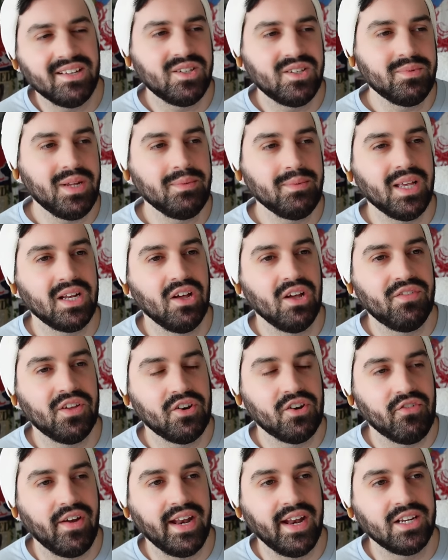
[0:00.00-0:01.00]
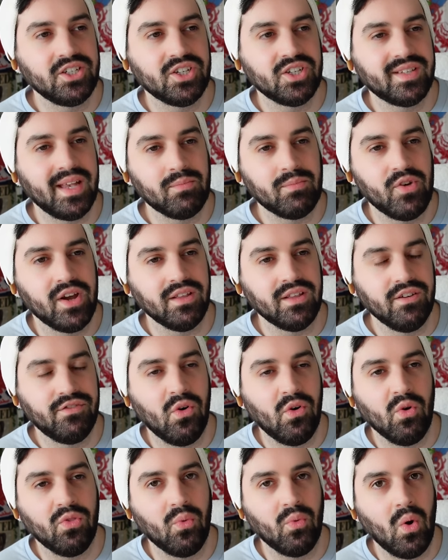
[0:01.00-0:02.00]
Sometimes I love the narrator just like breaking the
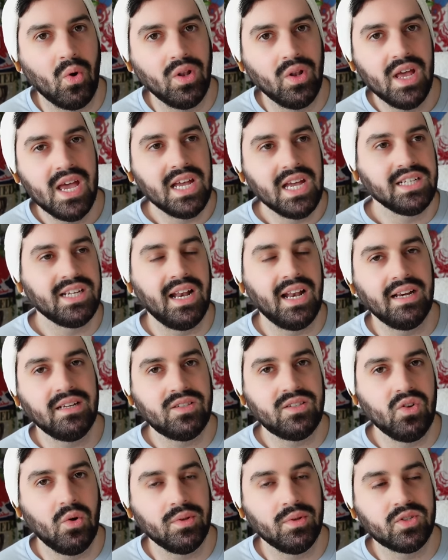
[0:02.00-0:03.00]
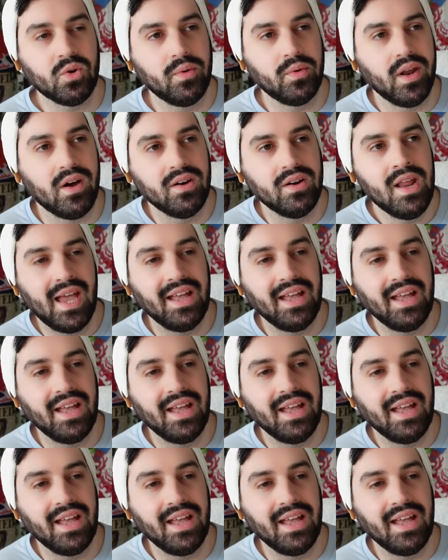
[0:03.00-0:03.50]
fourth wall to let us know what's going on.